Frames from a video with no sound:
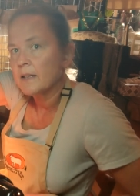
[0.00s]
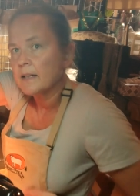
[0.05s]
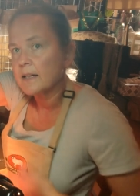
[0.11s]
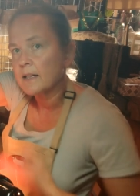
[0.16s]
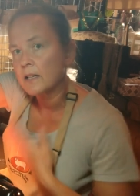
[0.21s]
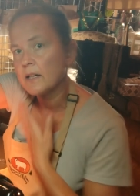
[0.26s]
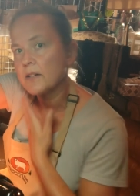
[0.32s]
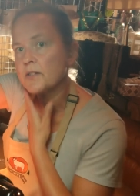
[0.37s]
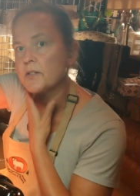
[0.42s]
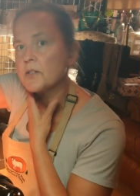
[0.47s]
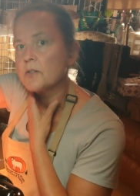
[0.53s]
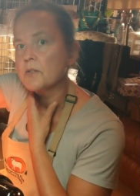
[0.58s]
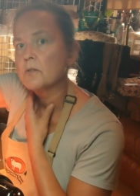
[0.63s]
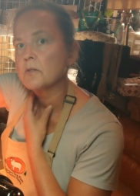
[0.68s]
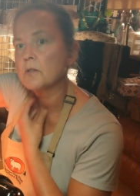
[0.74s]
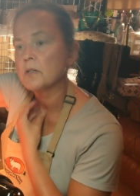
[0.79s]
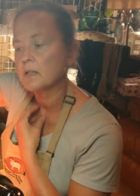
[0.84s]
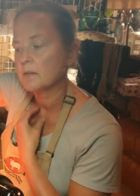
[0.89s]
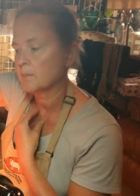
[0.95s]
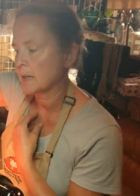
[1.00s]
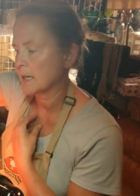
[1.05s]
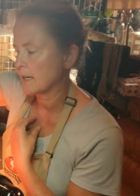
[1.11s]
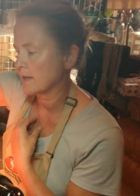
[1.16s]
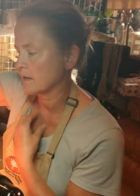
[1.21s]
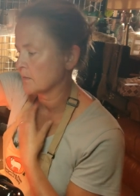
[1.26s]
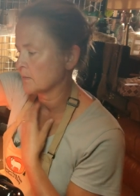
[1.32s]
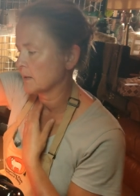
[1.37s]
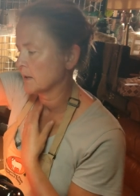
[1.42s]
It also
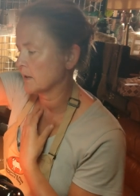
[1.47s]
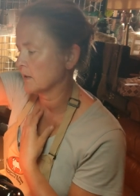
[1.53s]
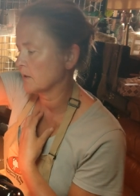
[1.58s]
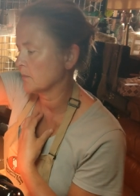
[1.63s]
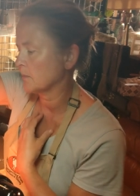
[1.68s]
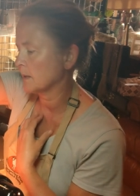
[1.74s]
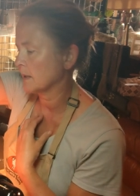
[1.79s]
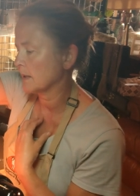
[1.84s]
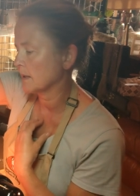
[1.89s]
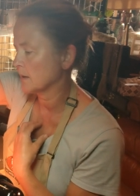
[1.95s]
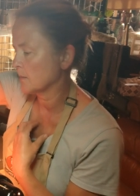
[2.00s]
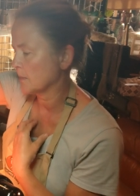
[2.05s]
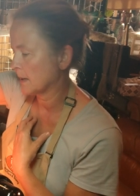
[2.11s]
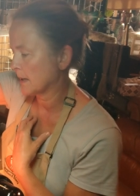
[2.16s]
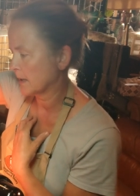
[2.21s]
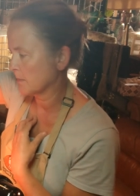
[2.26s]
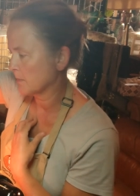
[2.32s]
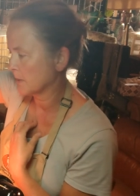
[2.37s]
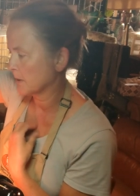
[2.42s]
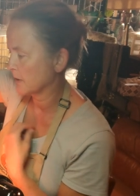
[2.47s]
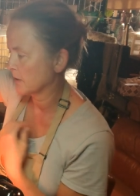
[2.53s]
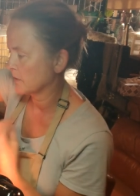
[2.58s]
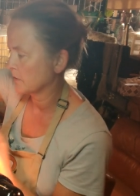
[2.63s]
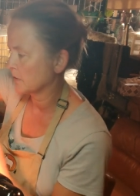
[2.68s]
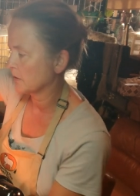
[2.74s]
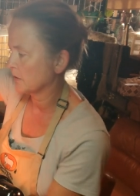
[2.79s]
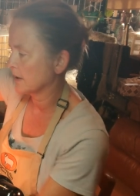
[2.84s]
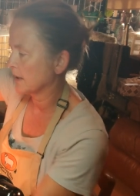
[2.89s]
possibly could be on the bottom part
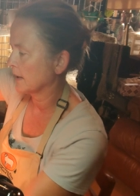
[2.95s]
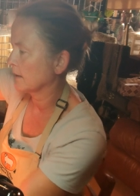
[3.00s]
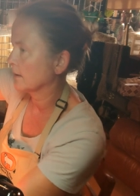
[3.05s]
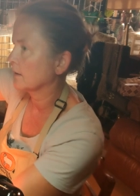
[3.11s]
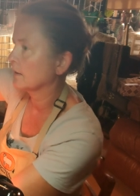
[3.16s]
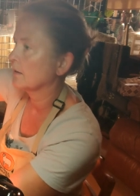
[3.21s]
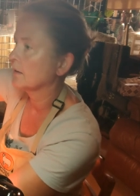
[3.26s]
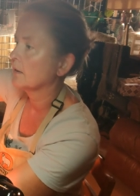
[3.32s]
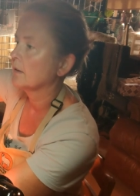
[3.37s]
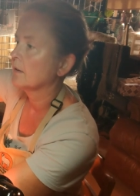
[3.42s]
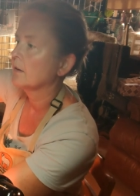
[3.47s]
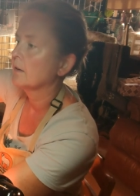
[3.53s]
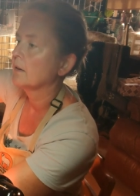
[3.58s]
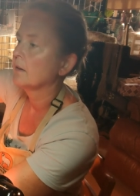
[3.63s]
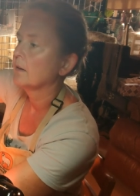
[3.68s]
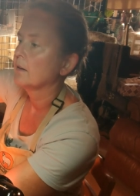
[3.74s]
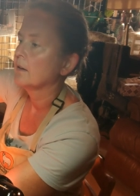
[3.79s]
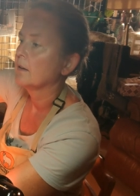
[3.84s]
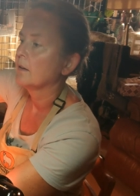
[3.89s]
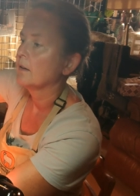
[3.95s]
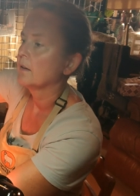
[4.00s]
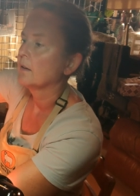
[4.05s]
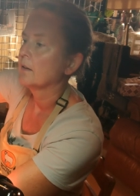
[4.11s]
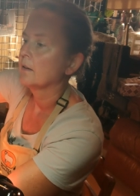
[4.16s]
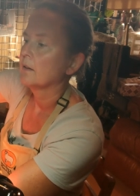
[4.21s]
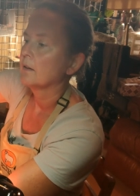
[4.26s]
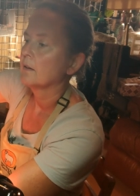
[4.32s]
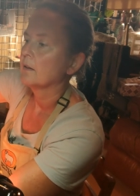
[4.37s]
of her neck.
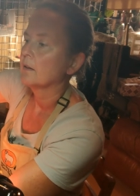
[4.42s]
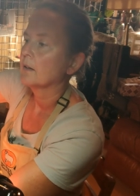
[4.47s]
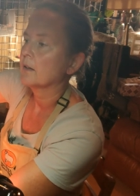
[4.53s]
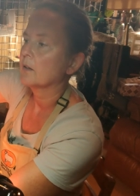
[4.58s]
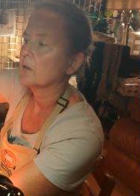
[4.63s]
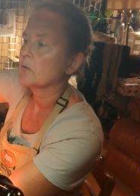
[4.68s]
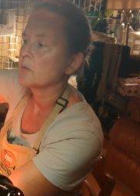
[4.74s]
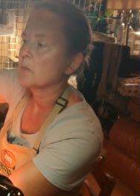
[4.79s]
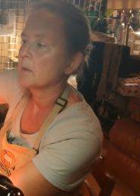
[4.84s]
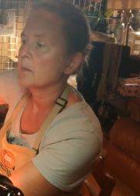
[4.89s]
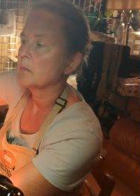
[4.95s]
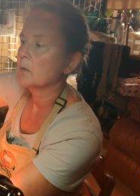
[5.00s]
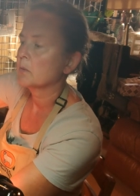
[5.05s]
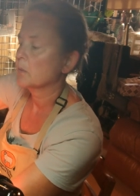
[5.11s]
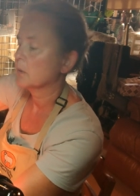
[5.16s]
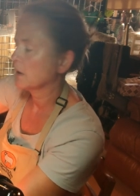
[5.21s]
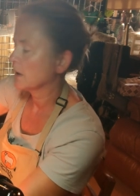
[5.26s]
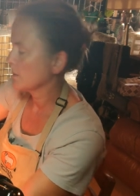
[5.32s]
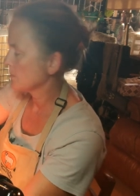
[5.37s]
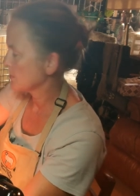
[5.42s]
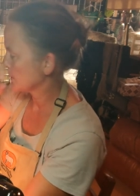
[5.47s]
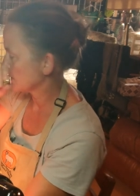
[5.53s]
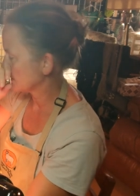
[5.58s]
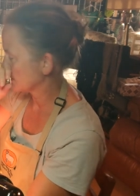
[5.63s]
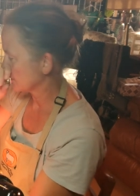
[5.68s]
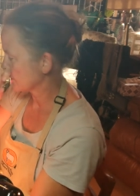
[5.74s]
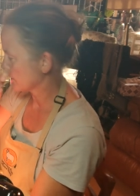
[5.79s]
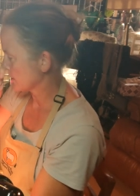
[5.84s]
I don't remember where I
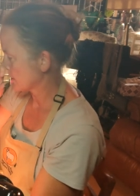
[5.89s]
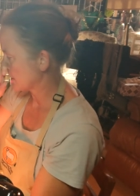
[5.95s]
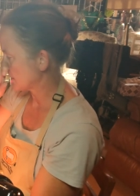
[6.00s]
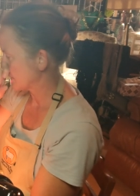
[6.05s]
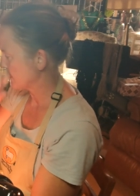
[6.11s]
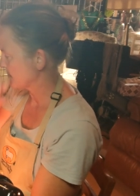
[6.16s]
pulled it from.